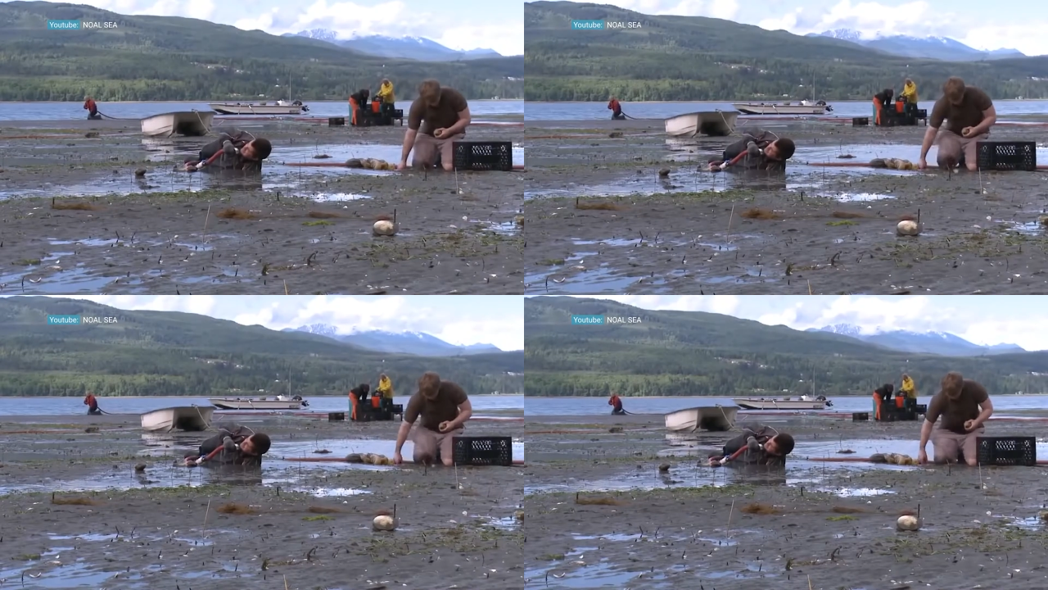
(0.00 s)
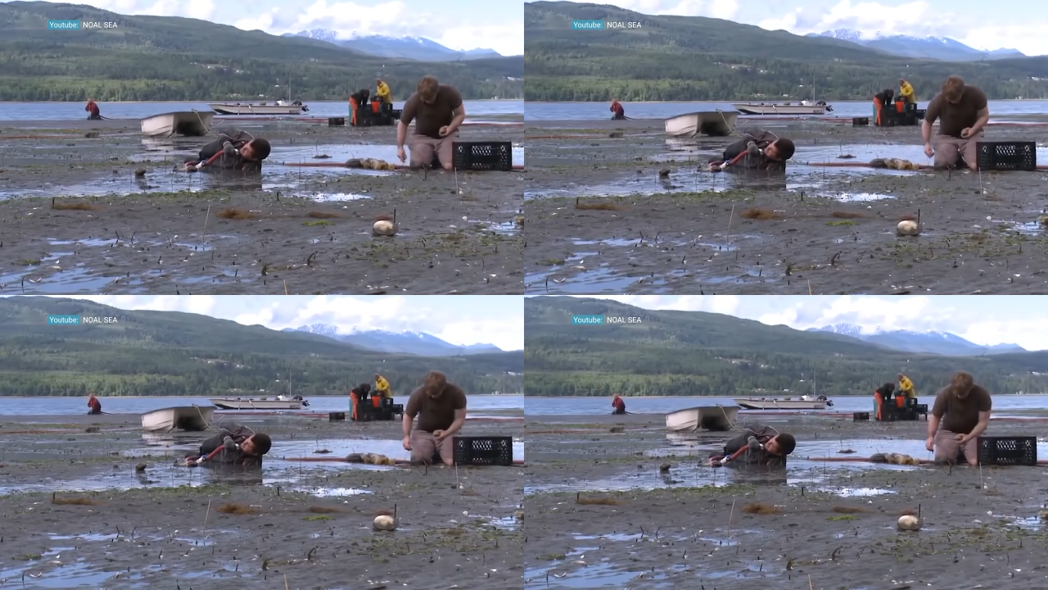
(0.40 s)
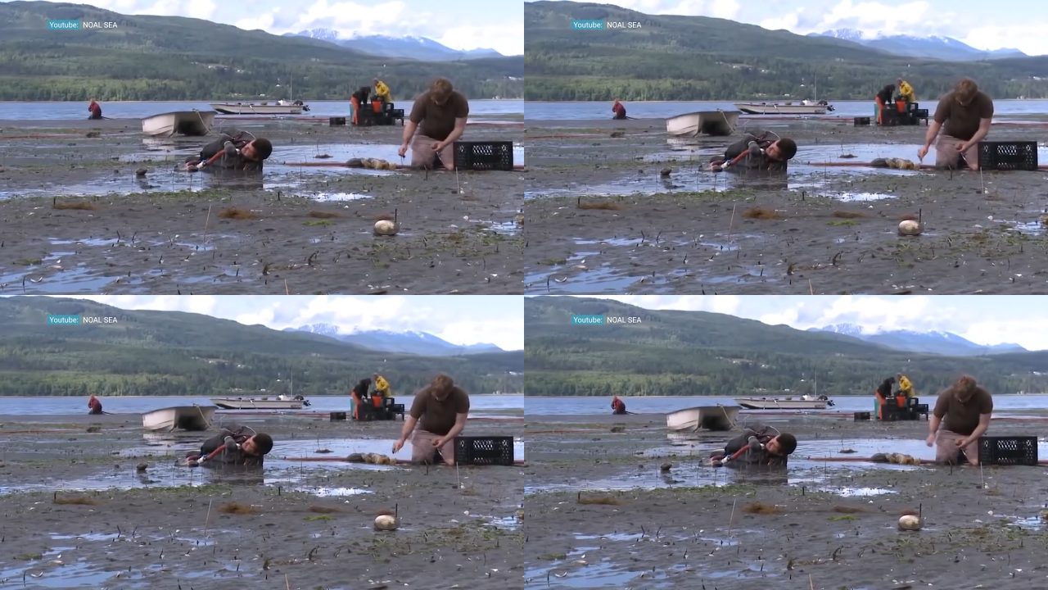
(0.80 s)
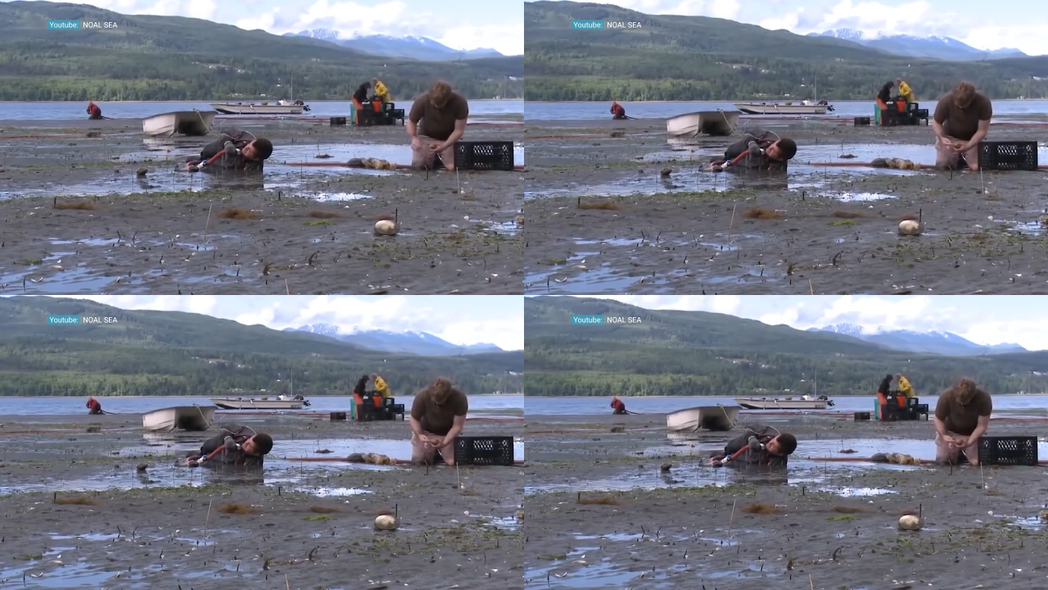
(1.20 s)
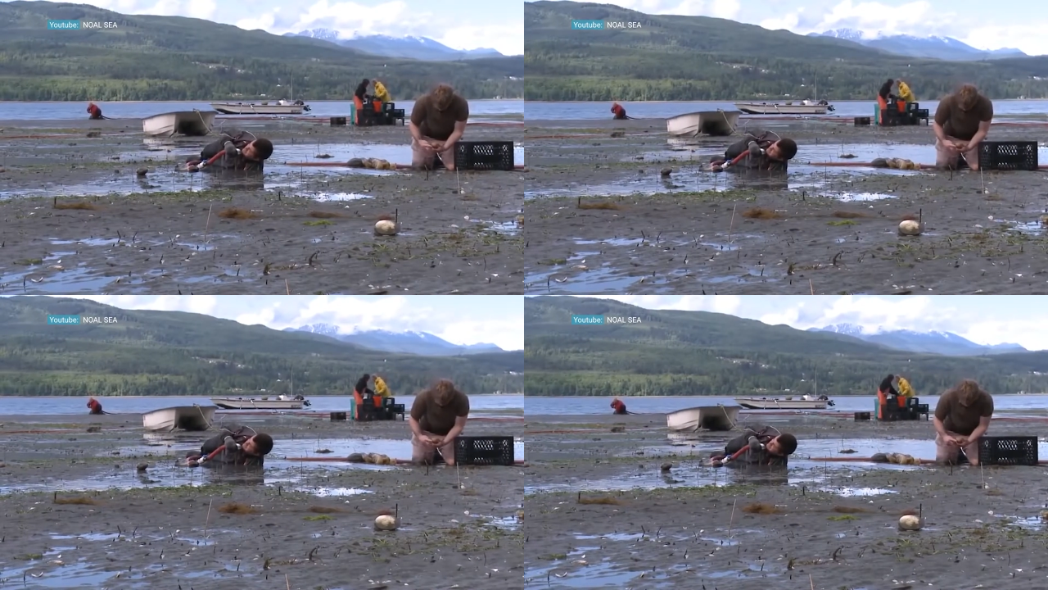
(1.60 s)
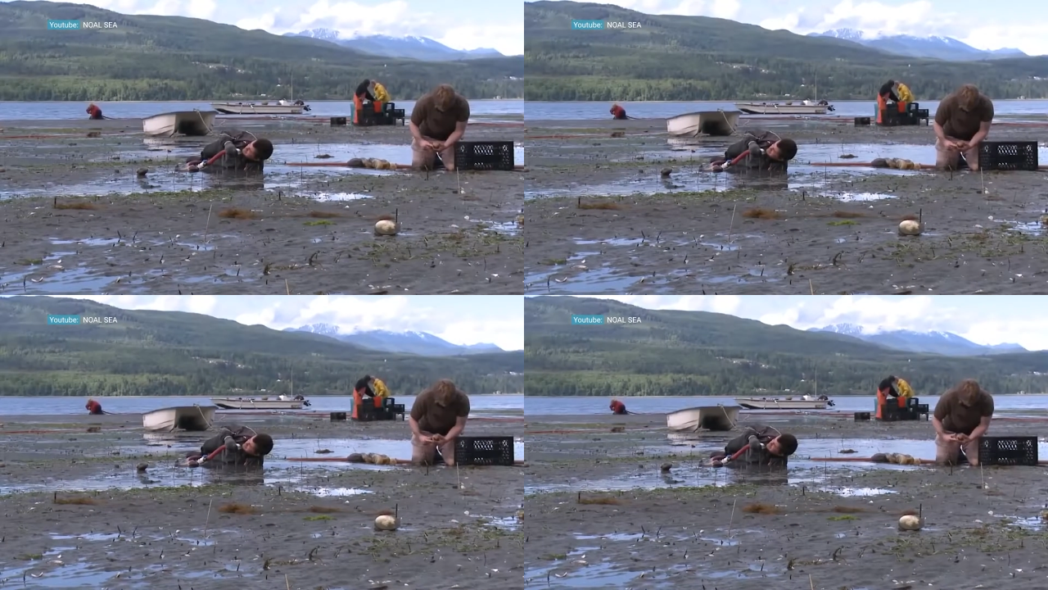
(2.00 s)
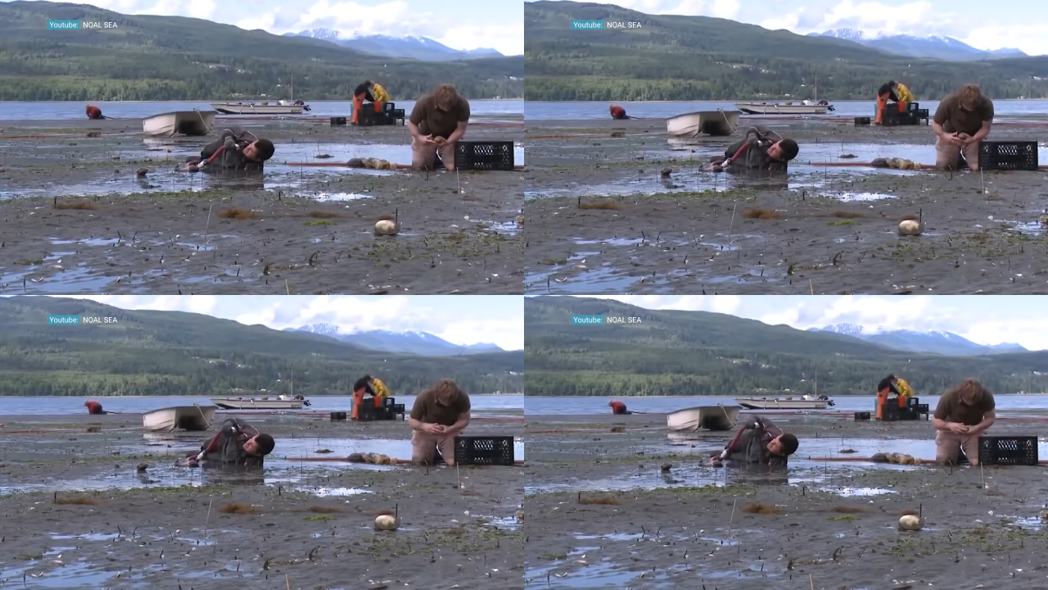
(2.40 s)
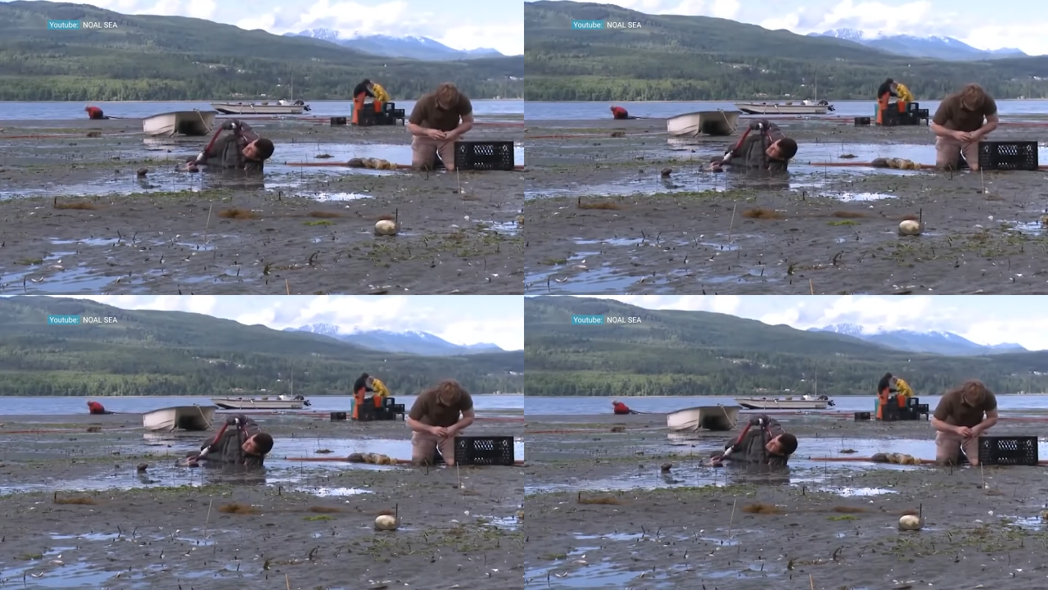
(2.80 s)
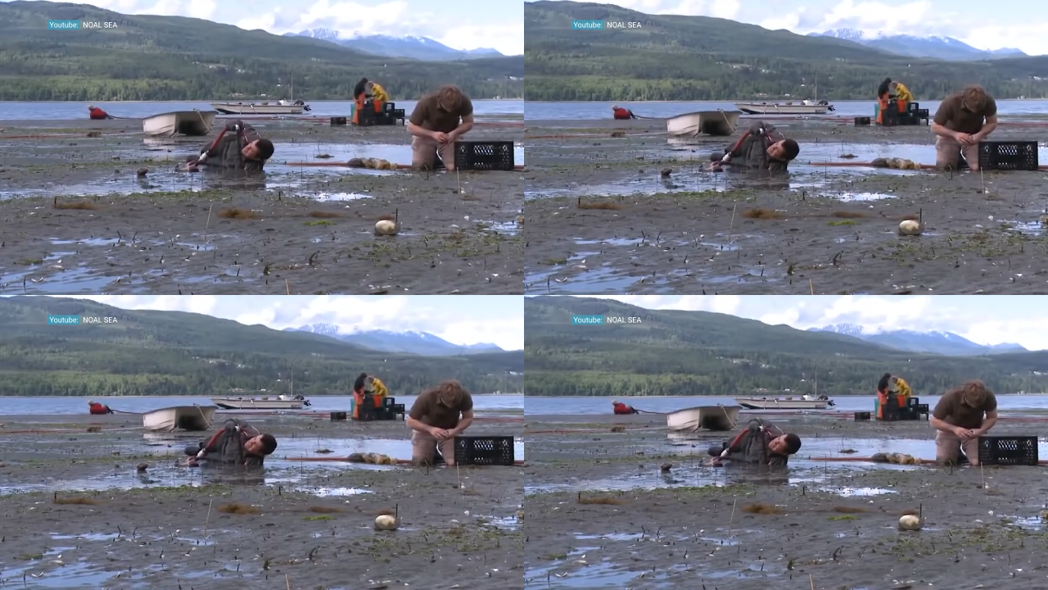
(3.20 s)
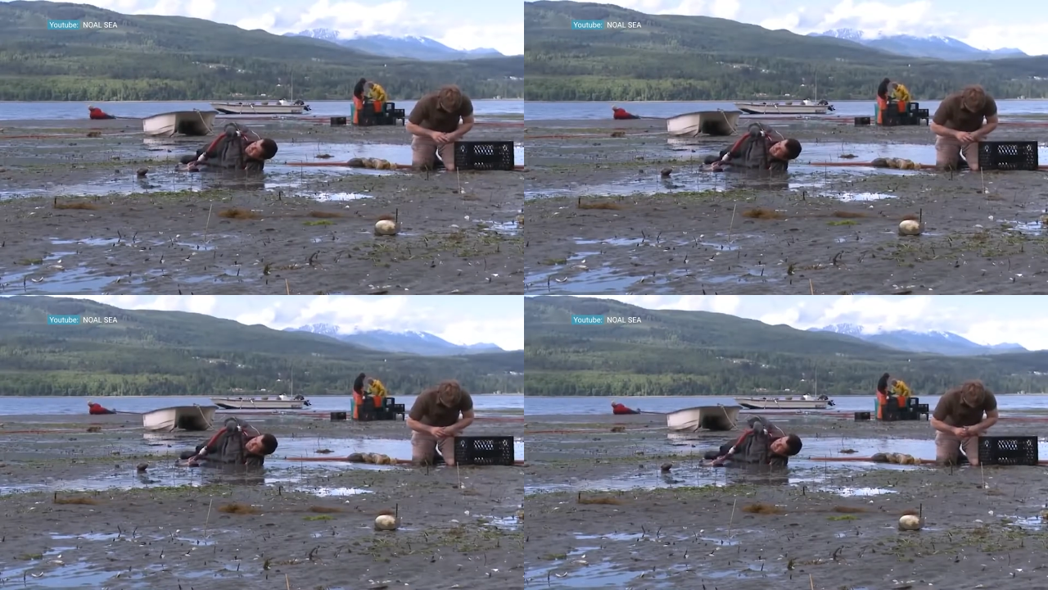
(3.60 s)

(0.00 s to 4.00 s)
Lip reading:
[unreadable: no face in view]